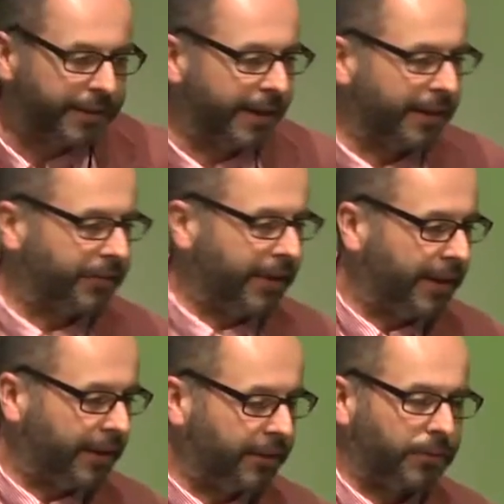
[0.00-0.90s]
things that
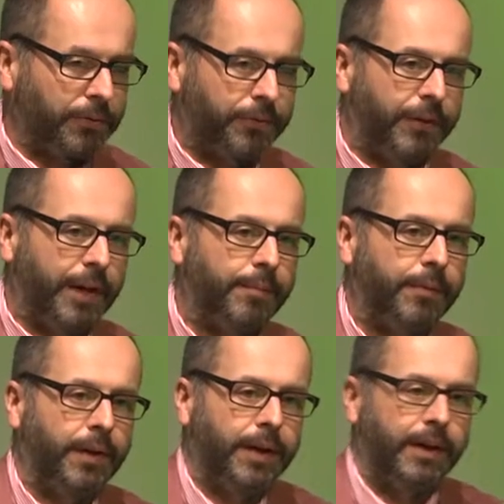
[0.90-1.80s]
he thought
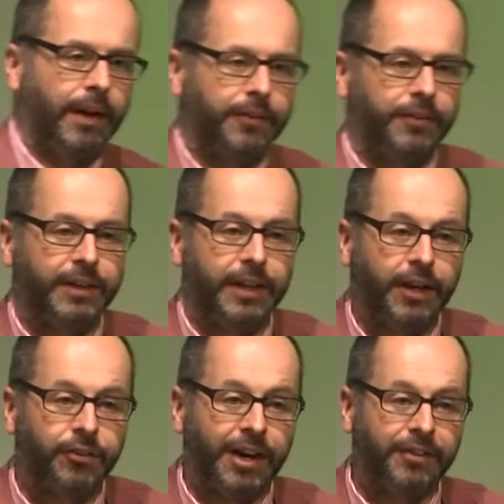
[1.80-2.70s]
he'd like to see
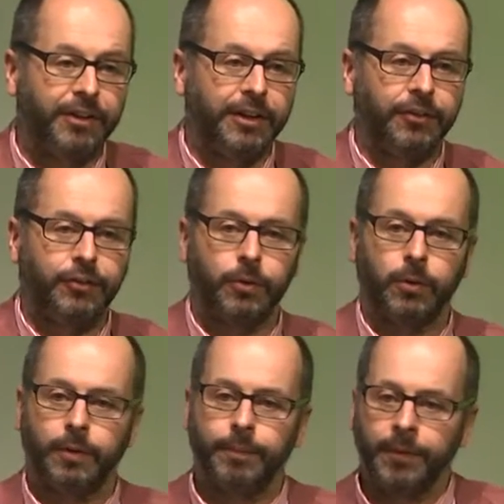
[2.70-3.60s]
addressed in this
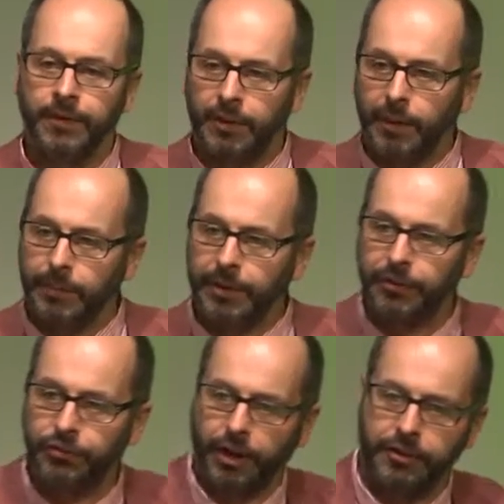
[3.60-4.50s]
talk. So the way I'm going to
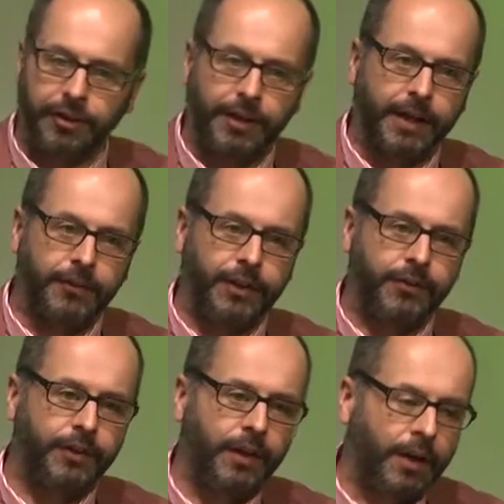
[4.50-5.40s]
structure things
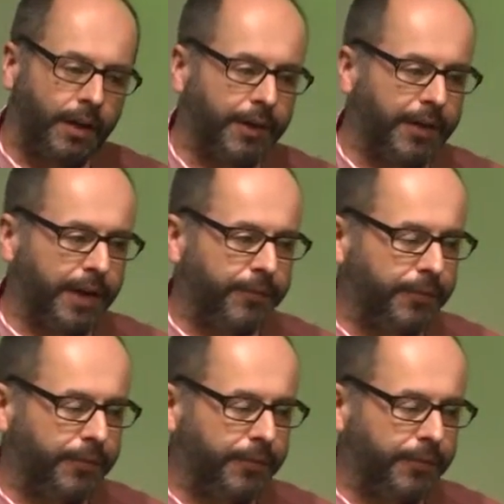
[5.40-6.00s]
is I'm going to give